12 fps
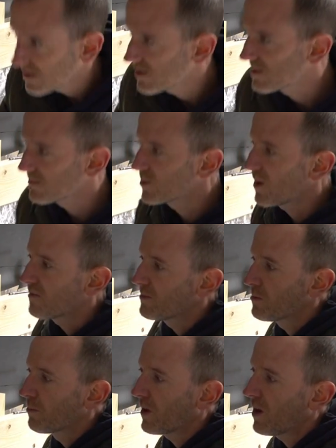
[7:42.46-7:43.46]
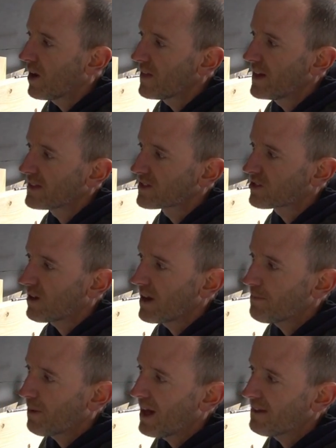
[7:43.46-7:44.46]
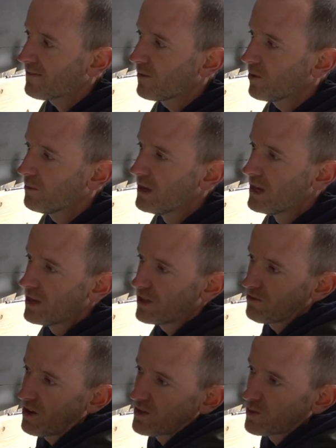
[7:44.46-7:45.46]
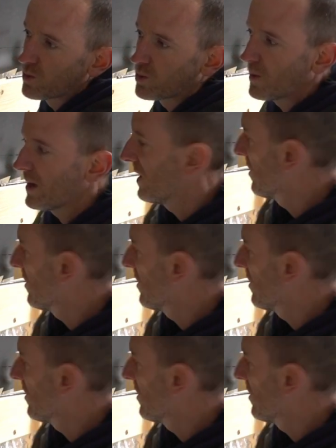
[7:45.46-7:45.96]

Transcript: use some 12mm ply then to create a platform that runs all the way